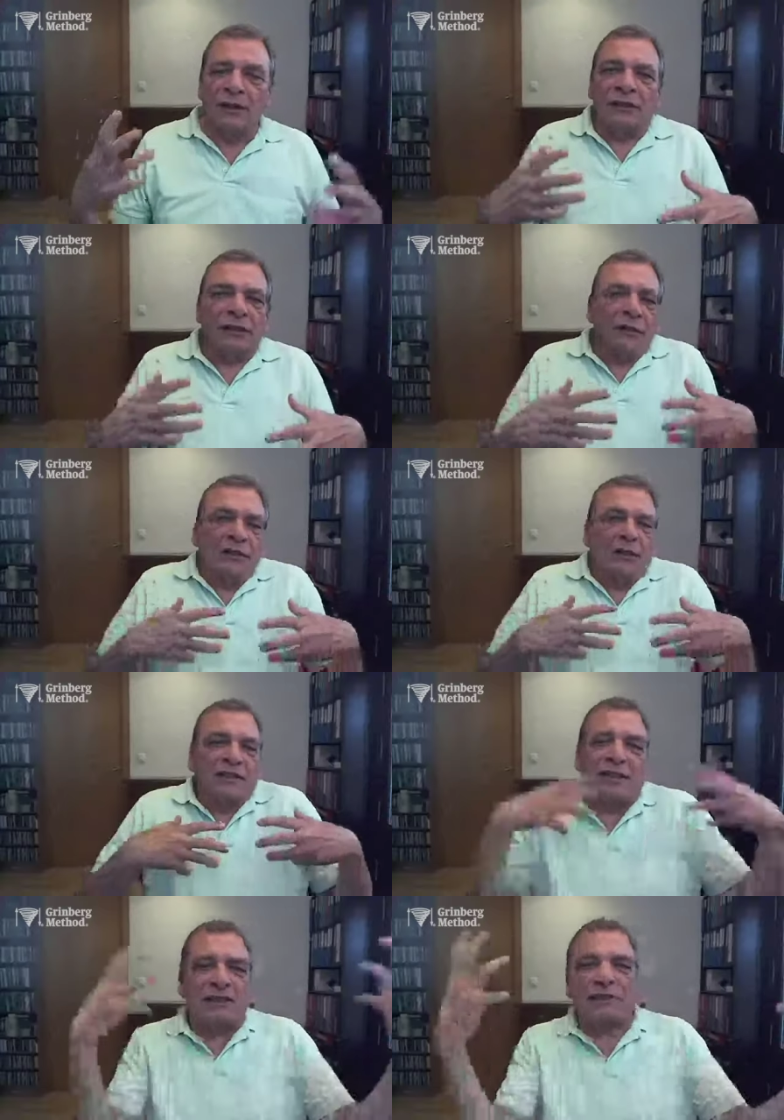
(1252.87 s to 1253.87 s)
in an
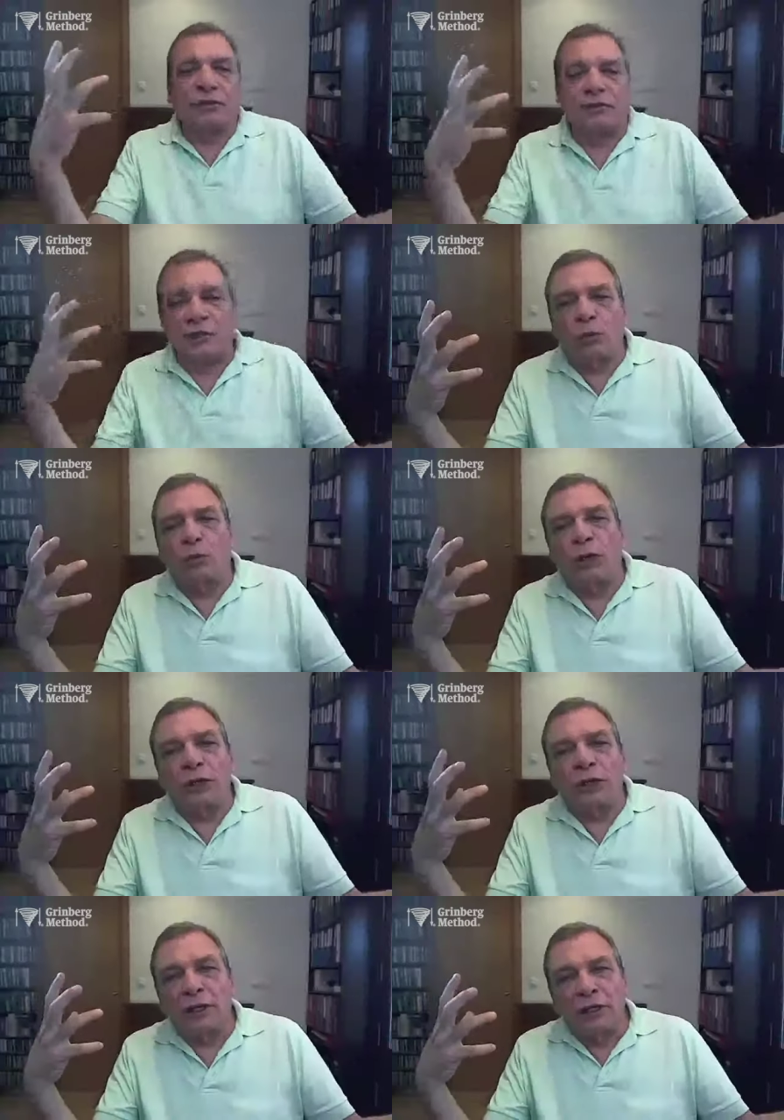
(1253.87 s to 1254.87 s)
exaggerate
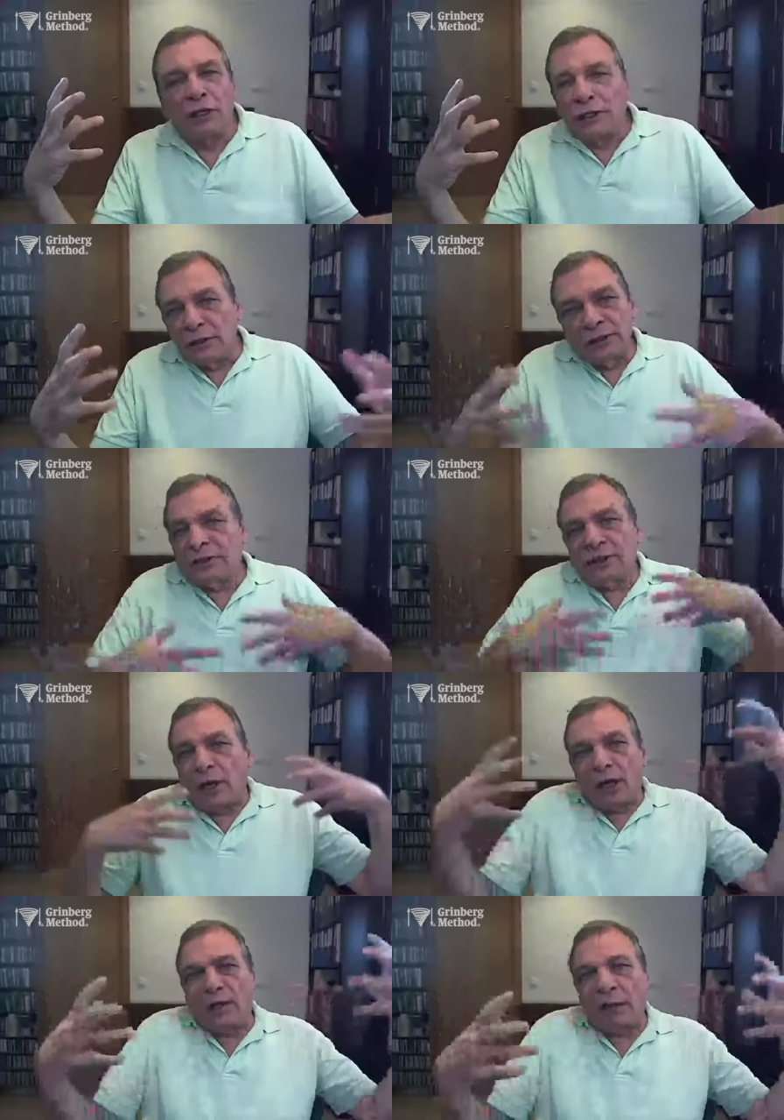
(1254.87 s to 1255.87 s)
way this
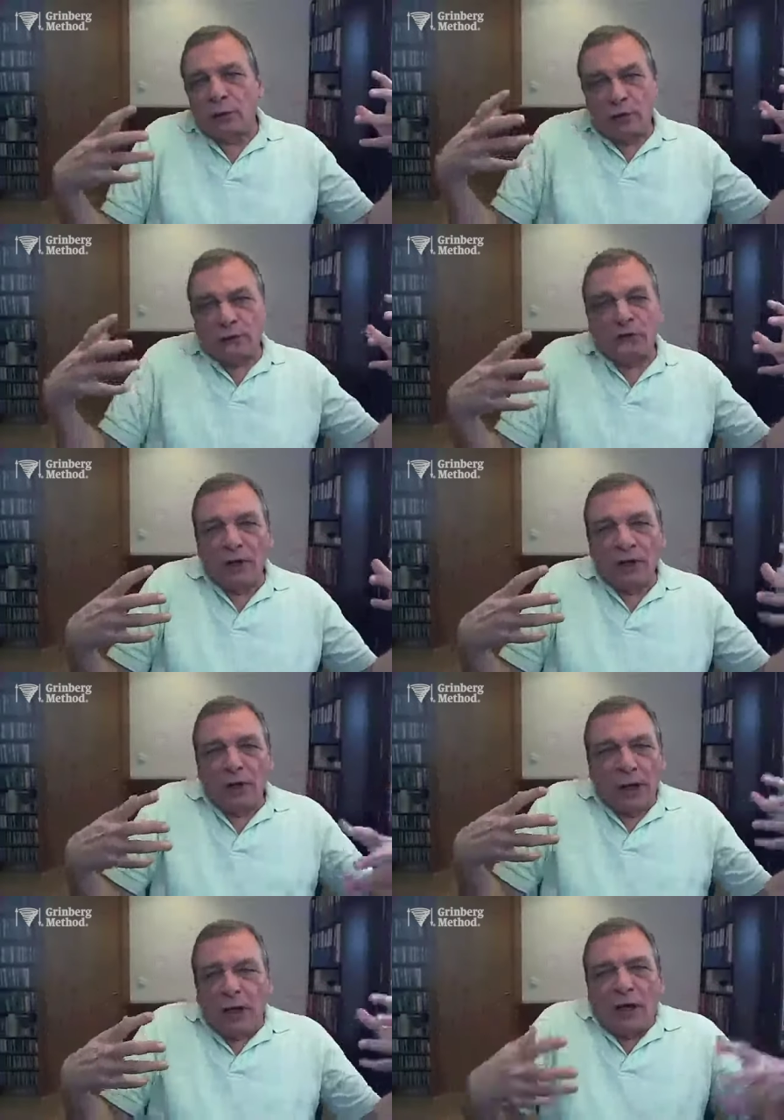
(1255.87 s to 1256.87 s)
kind of
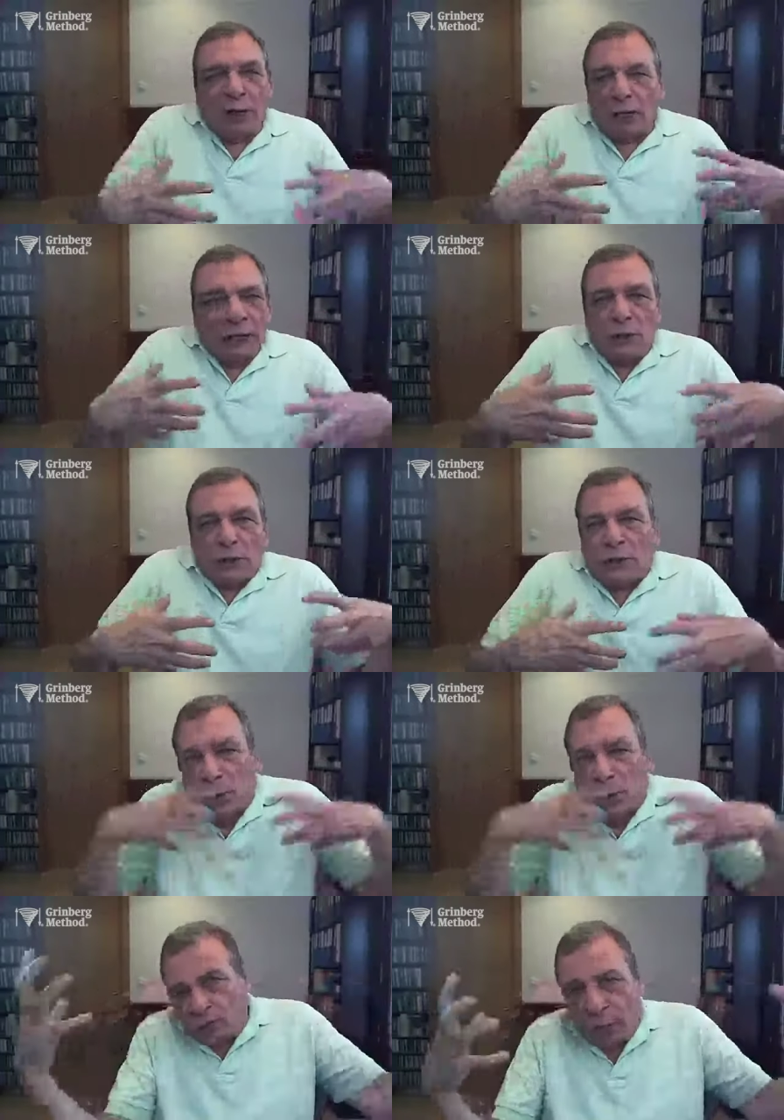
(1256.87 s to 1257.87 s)
I'm
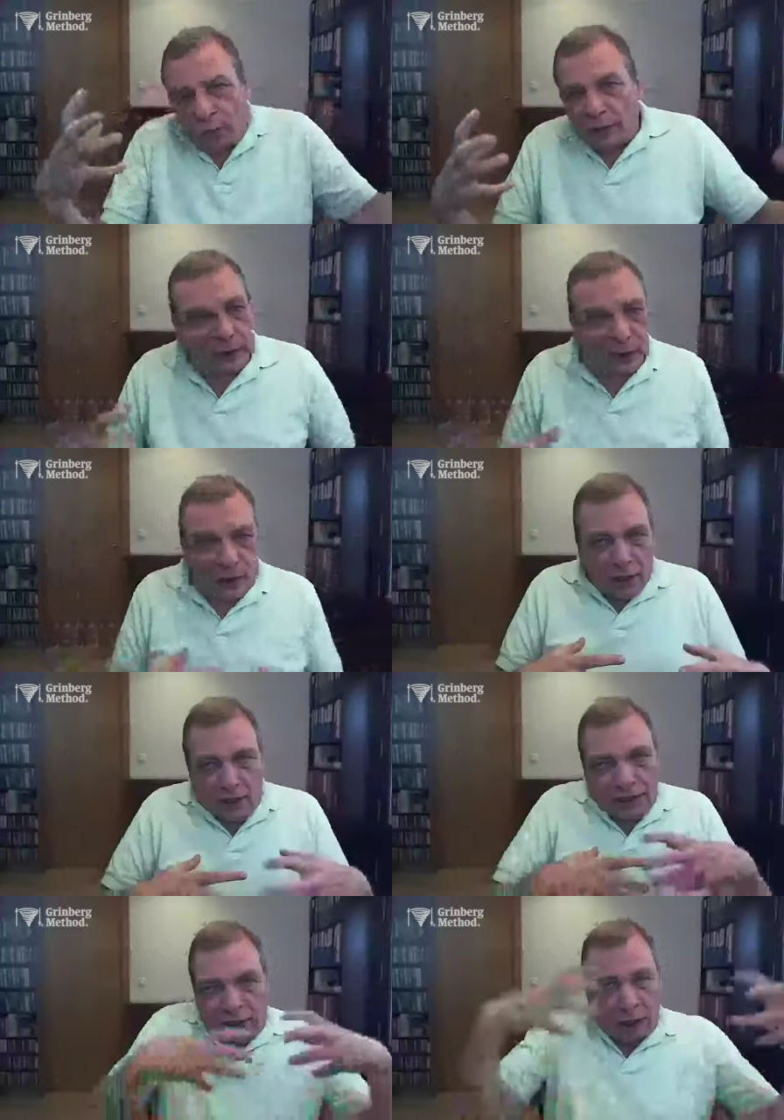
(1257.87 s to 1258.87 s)
so full of it,
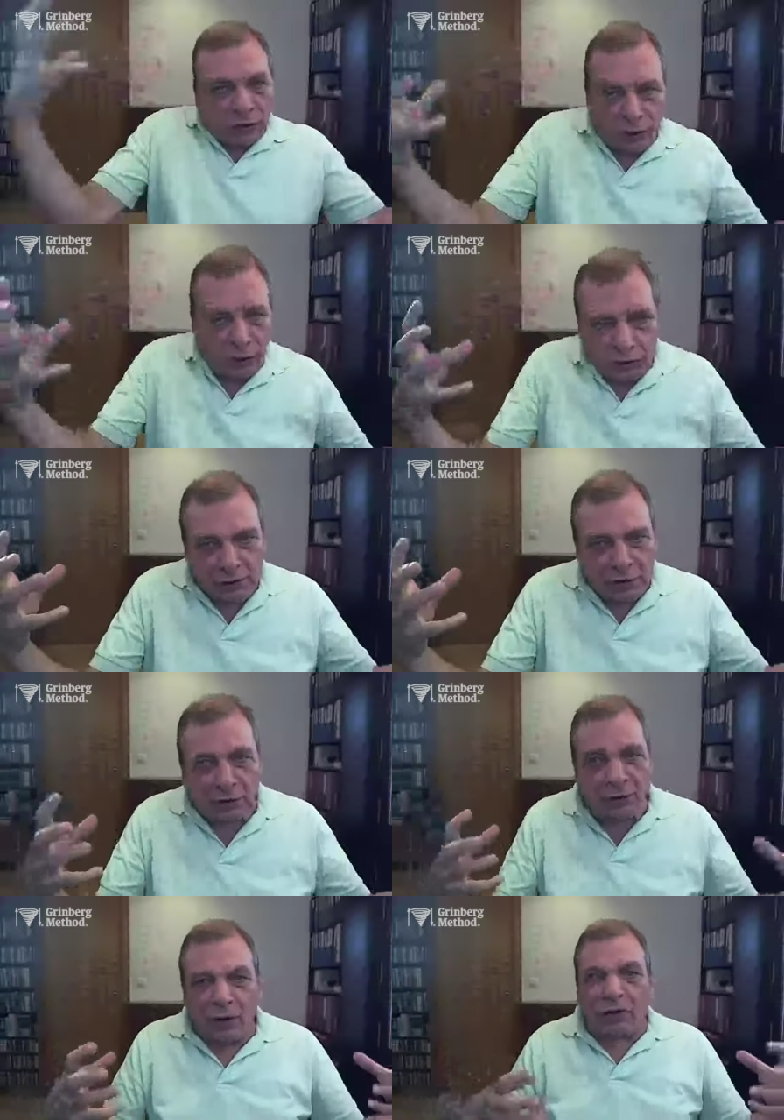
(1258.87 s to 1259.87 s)
I cannot take it
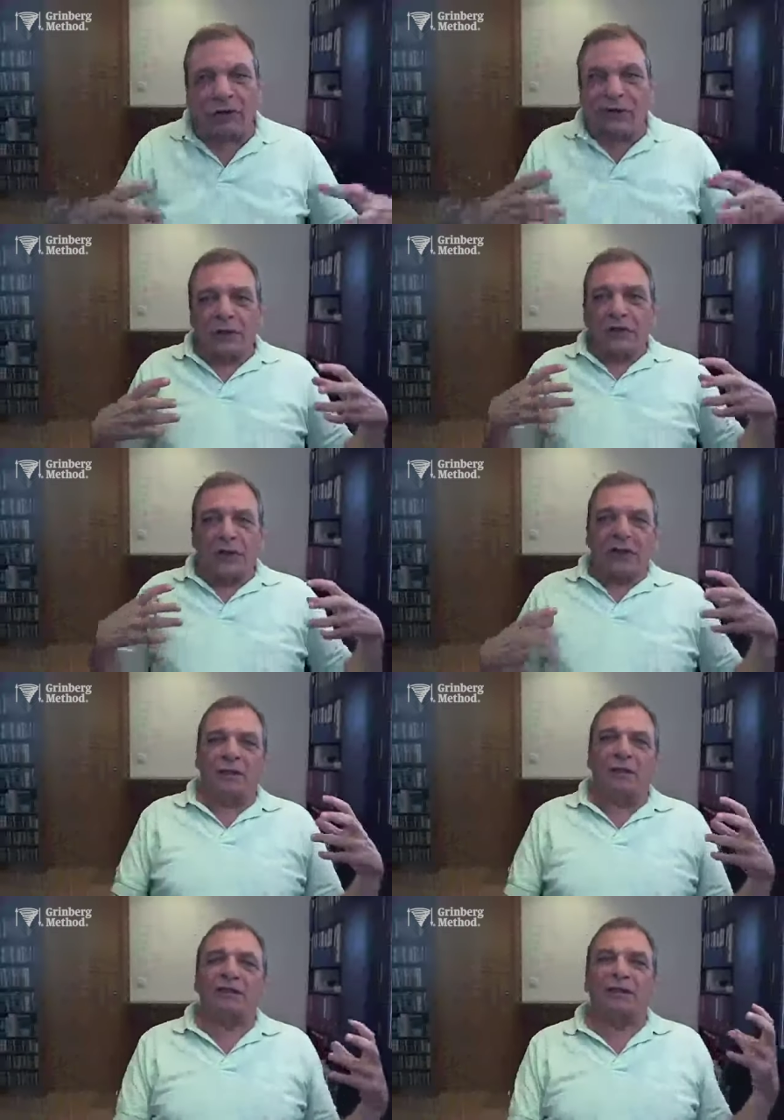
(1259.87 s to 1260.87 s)
anymore.
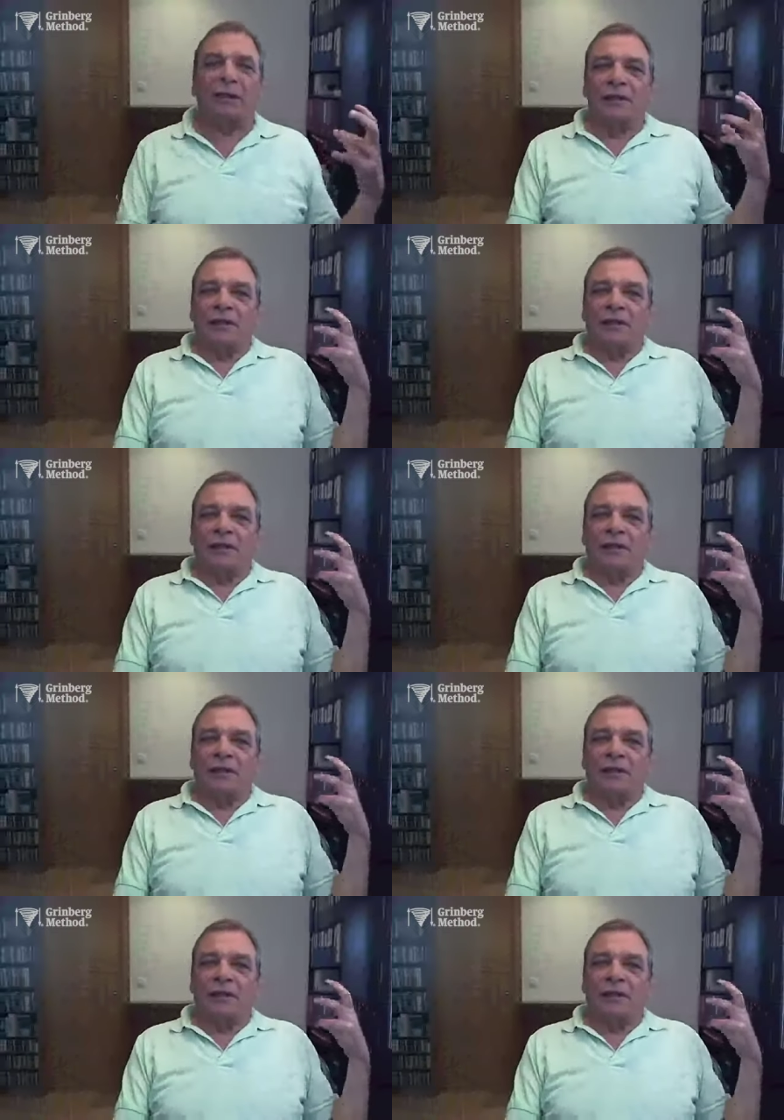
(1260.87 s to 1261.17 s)
And